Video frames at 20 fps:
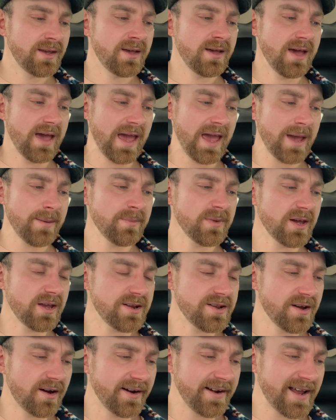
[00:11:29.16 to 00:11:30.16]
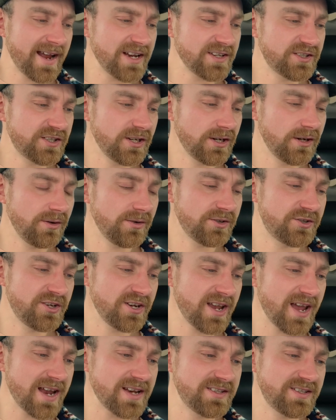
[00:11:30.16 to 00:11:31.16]

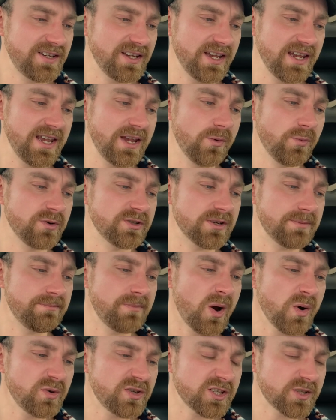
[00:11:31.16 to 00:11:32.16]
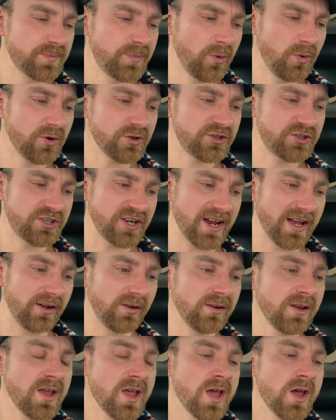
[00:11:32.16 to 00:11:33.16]
M982GAT was a motorsport
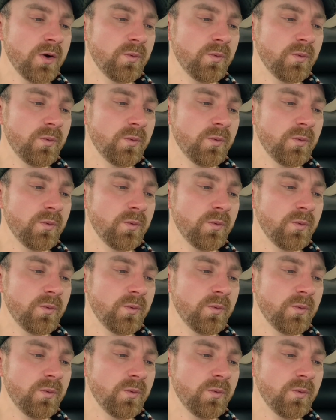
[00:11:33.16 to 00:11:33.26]
shell